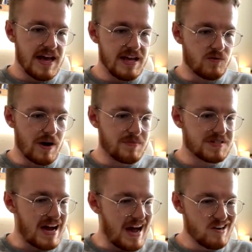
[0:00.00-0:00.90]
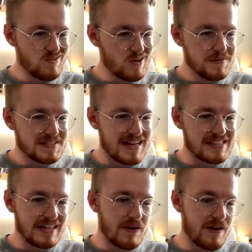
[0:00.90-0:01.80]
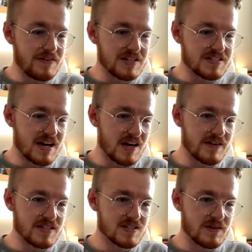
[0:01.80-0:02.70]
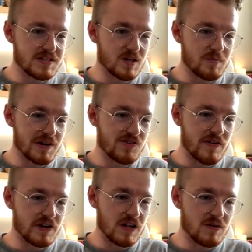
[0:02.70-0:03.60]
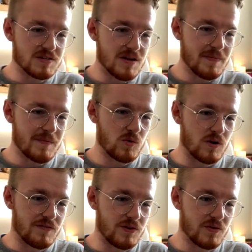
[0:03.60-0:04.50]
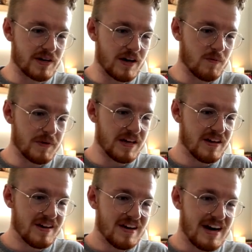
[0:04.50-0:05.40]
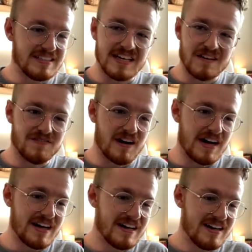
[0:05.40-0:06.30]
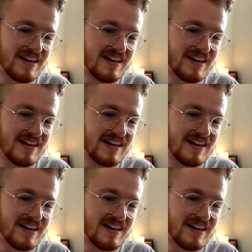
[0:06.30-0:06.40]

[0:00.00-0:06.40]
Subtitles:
8 reps. I don't know exactly how heavy this tire is, so I took a picture of it close up. Maybe one of you can help me identify.